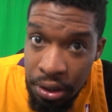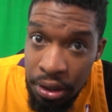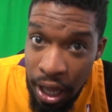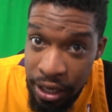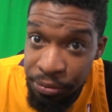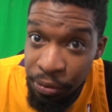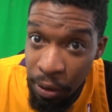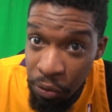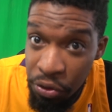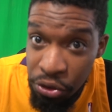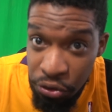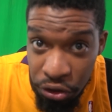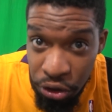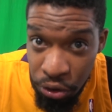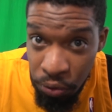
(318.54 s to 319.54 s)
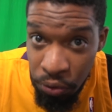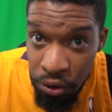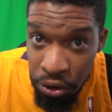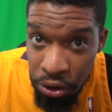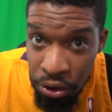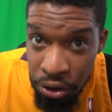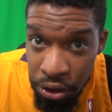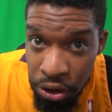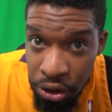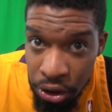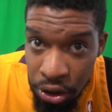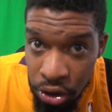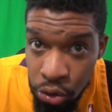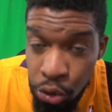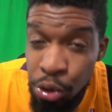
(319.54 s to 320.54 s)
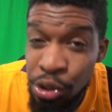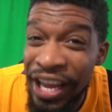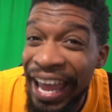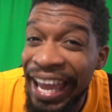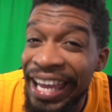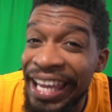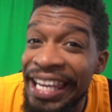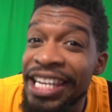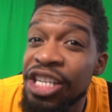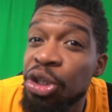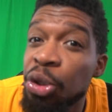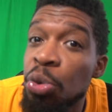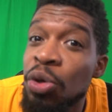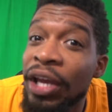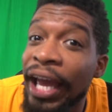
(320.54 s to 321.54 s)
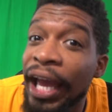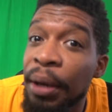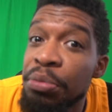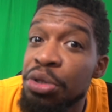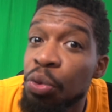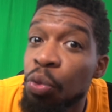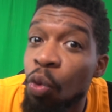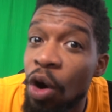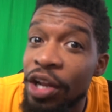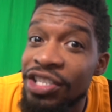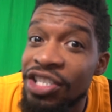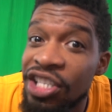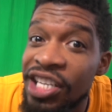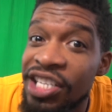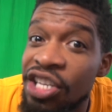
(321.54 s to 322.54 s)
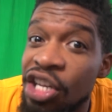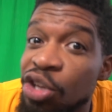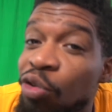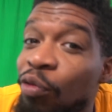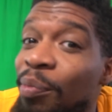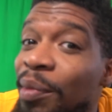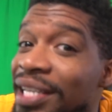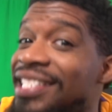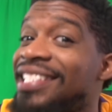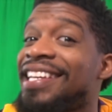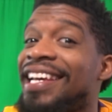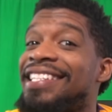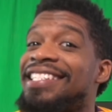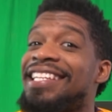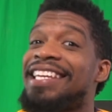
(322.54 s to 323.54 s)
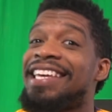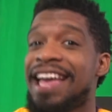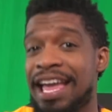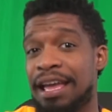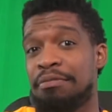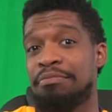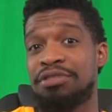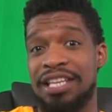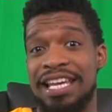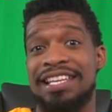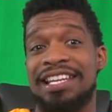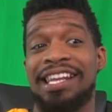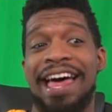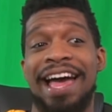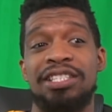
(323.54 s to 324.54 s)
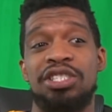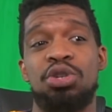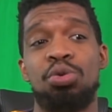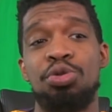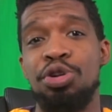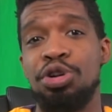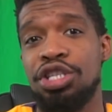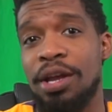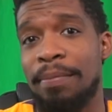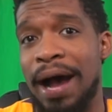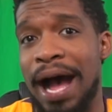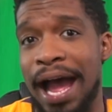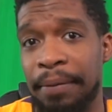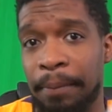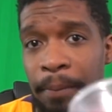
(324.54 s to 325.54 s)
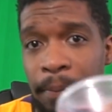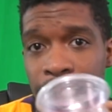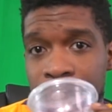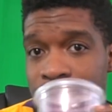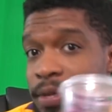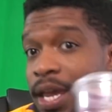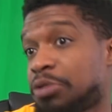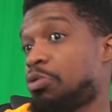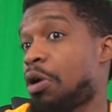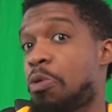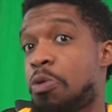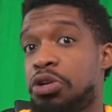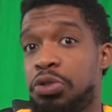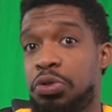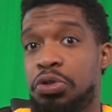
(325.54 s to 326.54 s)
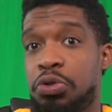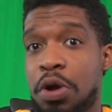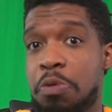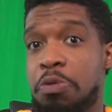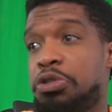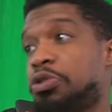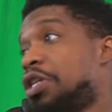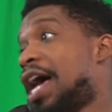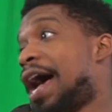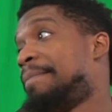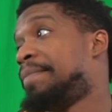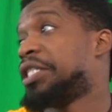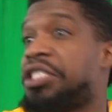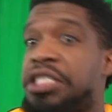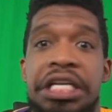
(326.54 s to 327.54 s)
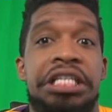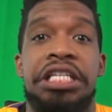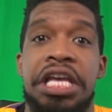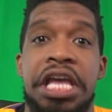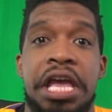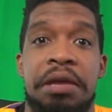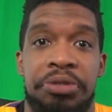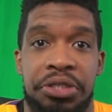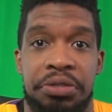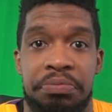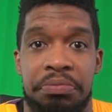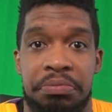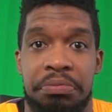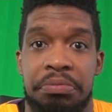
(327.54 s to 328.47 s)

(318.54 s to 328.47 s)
That's what I want you to do. There's 82 games in one season. You've missed 60 games in the last 2 years combined. That's what I want you to do. I want you to not miss 60 games.